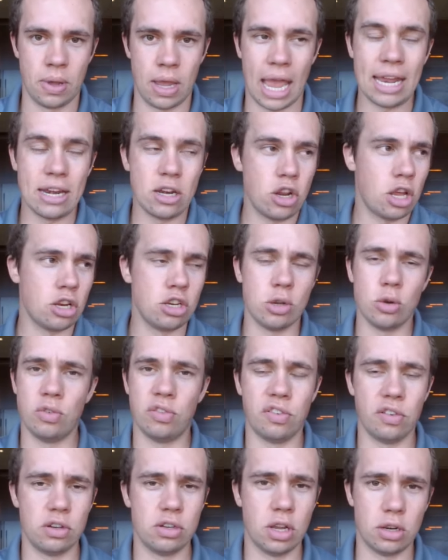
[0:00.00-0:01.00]
And do
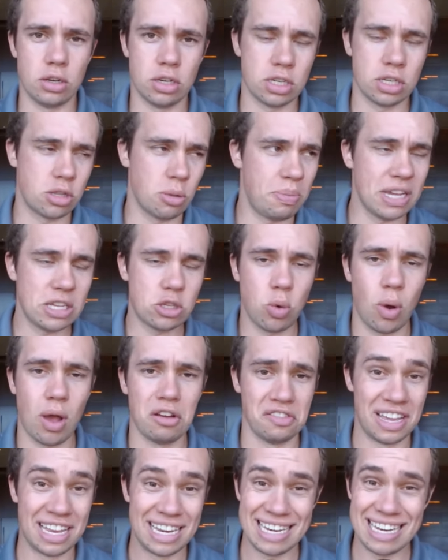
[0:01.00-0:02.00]
does the Big
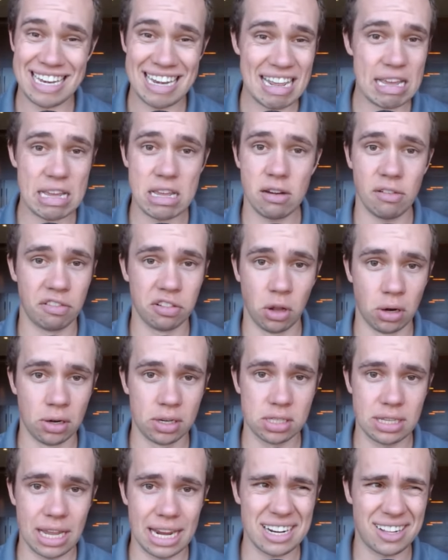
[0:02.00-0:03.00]
twelve need
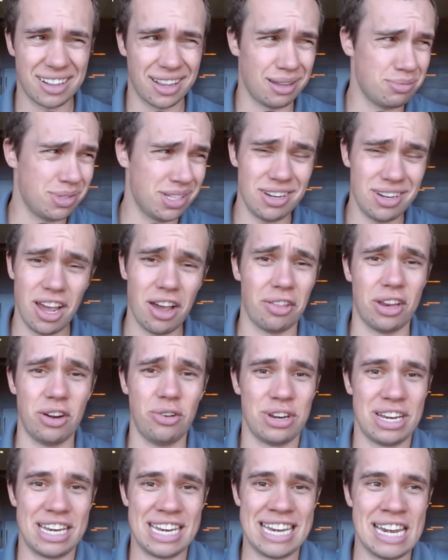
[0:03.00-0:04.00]
Florida State and Clemson? No, they
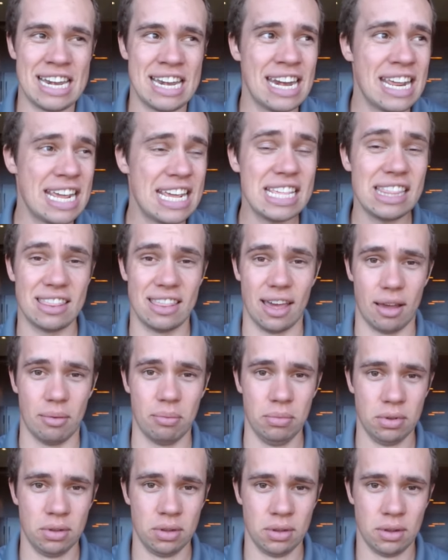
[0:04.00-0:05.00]
don't need
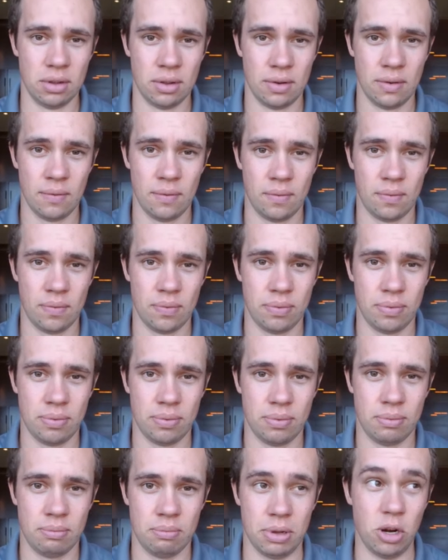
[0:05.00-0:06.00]
them.
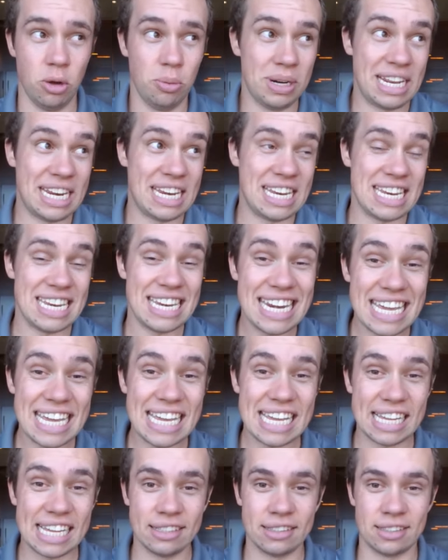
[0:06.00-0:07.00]
But nobody
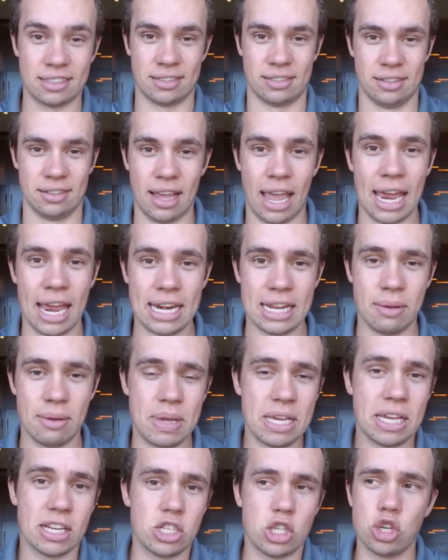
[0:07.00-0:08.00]
needs any,
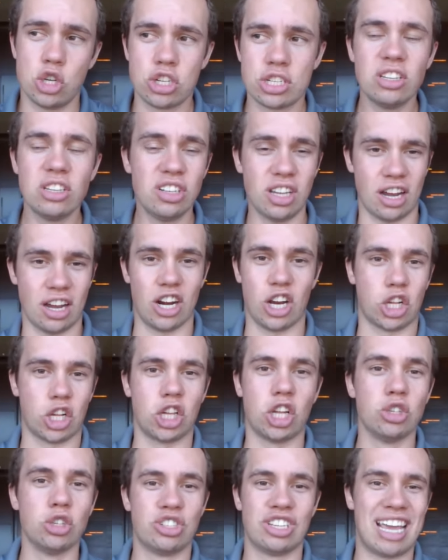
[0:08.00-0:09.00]
because you're still not going to
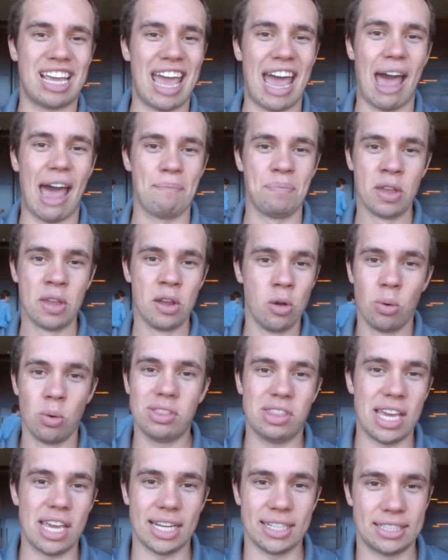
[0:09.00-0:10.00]
close the gap
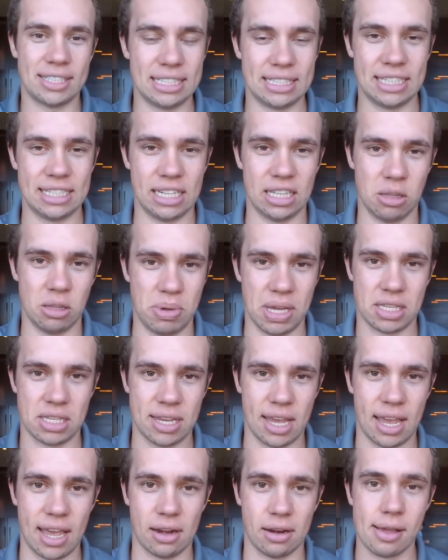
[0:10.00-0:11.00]
with the S E C and the Big
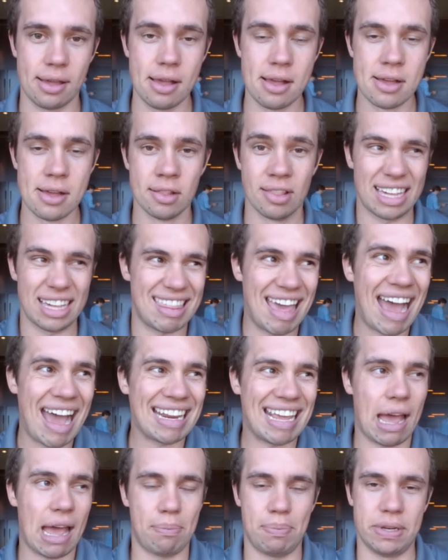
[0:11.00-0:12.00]
Ten. Like,
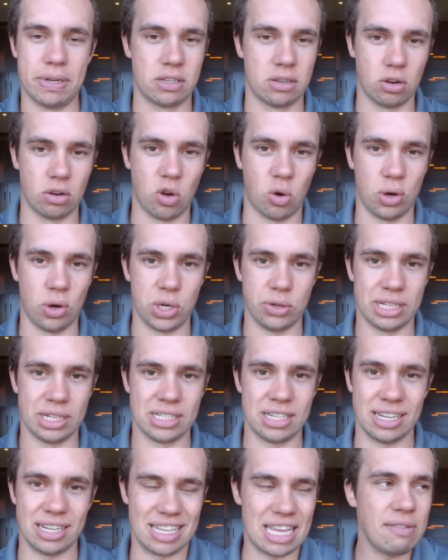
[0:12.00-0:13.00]
that gap is still going to
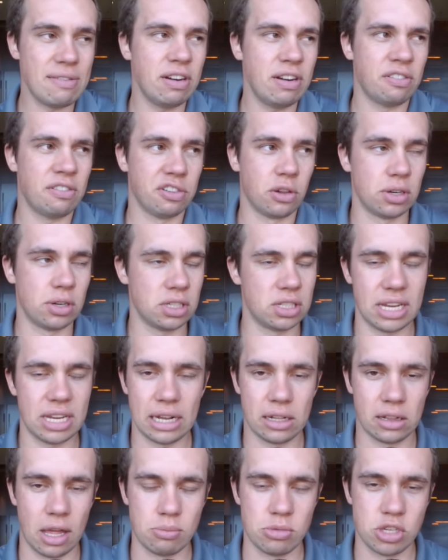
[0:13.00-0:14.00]
exist. Even if Florida State
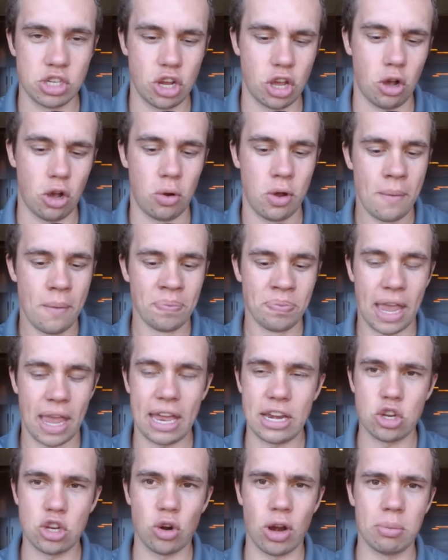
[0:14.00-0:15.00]
and Clemson go,
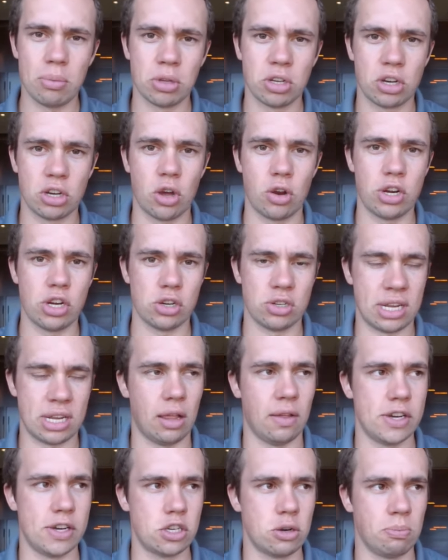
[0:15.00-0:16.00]
and you're able to go to your
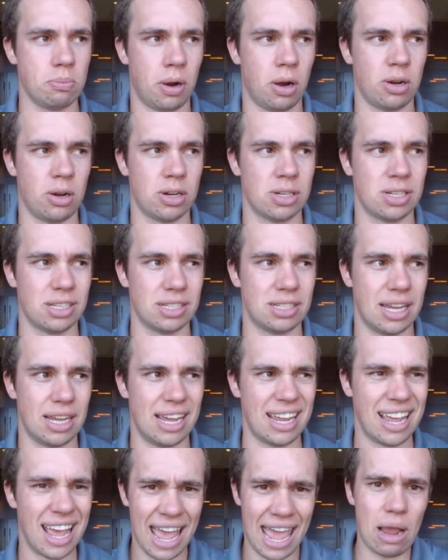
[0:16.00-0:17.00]
television partners and
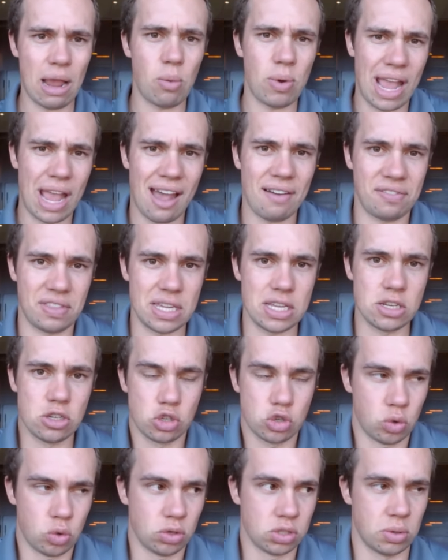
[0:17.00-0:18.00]
say, hey, we have these
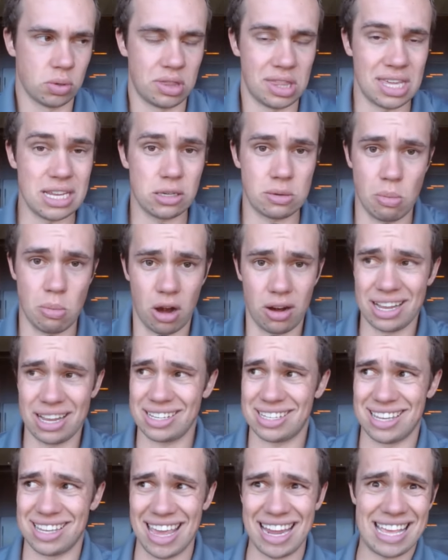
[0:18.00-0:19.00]
schools with these
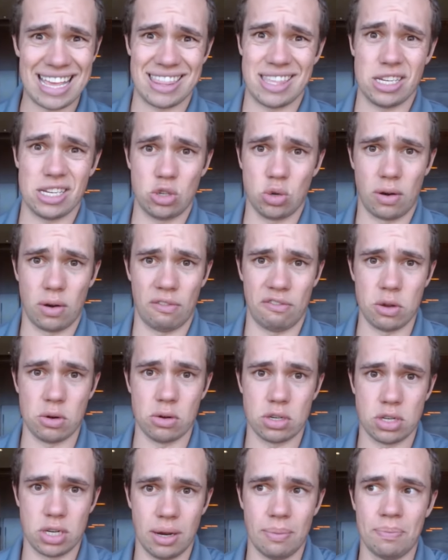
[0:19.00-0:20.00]
markets, and they get this sort of
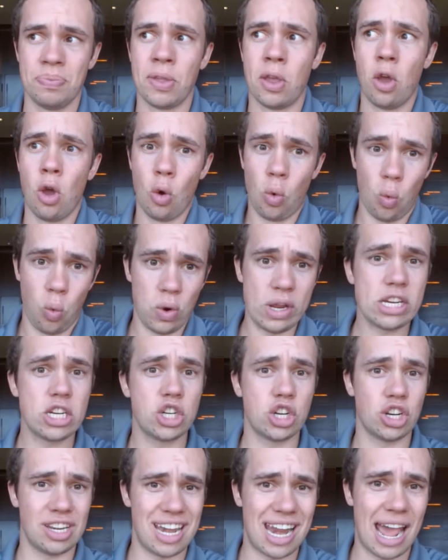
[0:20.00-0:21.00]
viewership, we
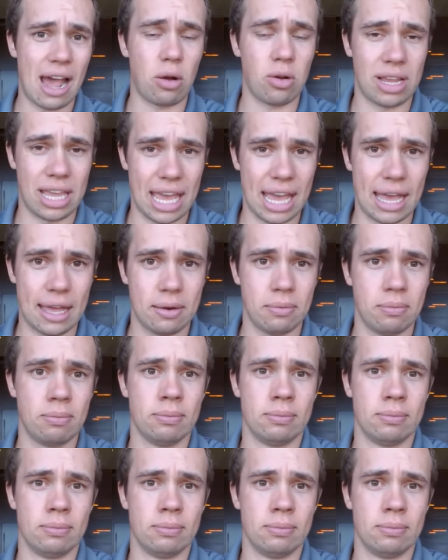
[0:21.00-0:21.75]
should now get,